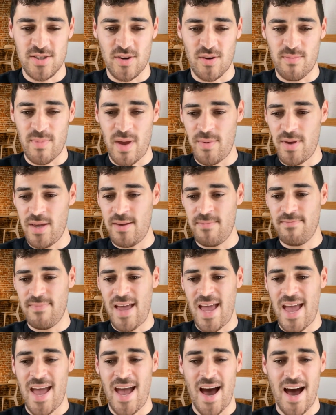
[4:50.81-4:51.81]
or maybe
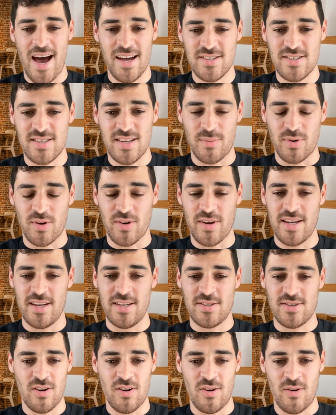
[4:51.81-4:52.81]
AI
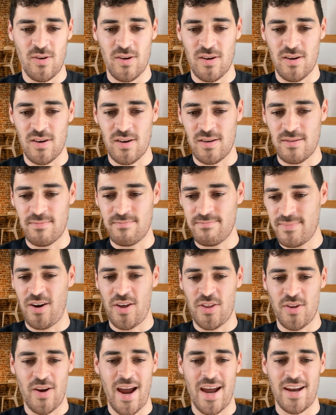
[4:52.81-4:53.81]
summaries or
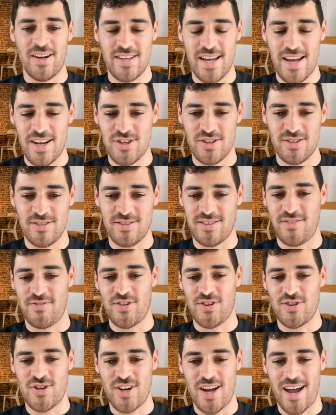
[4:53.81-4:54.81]
other annotations of
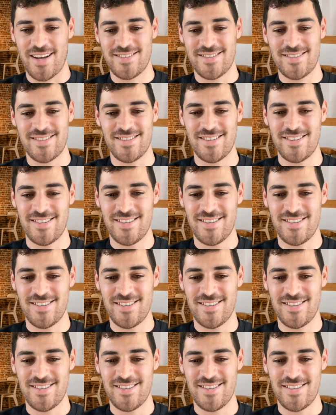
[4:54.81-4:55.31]
your chats?